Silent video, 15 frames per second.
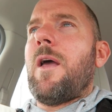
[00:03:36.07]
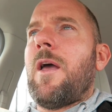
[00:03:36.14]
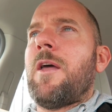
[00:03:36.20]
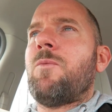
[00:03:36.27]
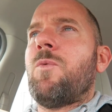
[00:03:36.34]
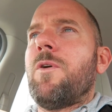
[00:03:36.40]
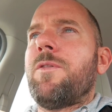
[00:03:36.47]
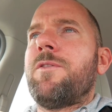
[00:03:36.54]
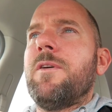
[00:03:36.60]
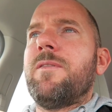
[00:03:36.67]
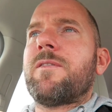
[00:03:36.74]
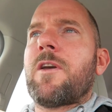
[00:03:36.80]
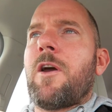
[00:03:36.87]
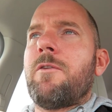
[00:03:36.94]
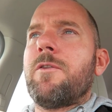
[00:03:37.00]
And what
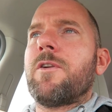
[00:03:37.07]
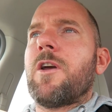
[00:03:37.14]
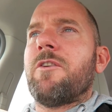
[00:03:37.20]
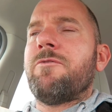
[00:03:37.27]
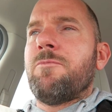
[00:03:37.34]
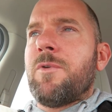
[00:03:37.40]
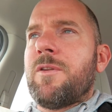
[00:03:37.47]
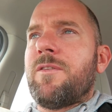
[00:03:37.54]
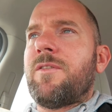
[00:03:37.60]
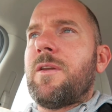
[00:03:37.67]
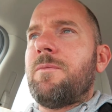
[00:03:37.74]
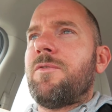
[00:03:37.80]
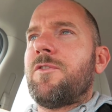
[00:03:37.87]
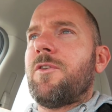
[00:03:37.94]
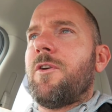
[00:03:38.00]
this current government
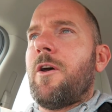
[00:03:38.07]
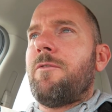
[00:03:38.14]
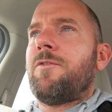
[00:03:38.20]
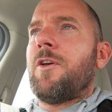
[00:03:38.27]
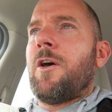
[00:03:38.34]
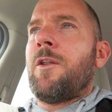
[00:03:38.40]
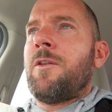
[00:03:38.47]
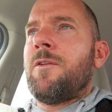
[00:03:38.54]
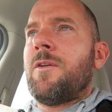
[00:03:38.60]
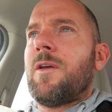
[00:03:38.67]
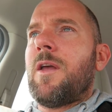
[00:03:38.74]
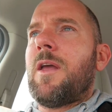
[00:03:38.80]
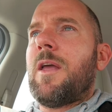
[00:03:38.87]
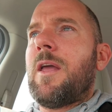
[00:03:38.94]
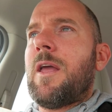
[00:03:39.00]
seems to have
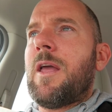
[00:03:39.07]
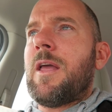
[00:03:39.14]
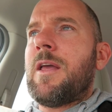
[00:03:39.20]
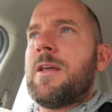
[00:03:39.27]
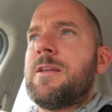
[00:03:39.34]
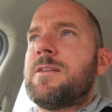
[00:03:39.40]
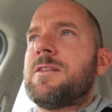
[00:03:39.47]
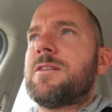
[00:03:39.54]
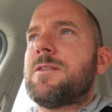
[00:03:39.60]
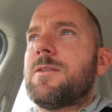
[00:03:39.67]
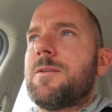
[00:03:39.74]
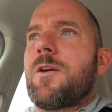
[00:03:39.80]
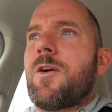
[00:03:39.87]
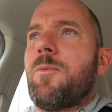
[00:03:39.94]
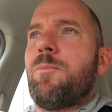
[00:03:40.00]
done is
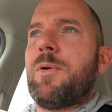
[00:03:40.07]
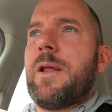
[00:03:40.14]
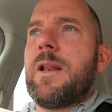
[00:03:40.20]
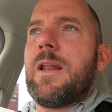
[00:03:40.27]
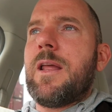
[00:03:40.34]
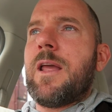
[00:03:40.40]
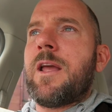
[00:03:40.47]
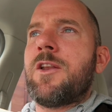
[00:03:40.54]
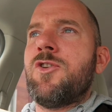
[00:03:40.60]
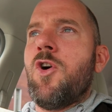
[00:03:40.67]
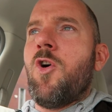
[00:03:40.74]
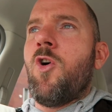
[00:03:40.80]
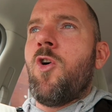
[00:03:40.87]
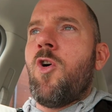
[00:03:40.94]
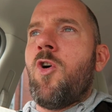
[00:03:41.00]
completely
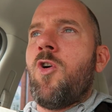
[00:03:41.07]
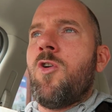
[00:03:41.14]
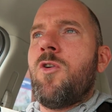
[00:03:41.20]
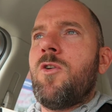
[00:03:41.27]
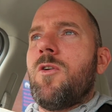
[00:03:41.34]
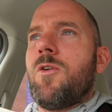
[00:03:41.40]
ignore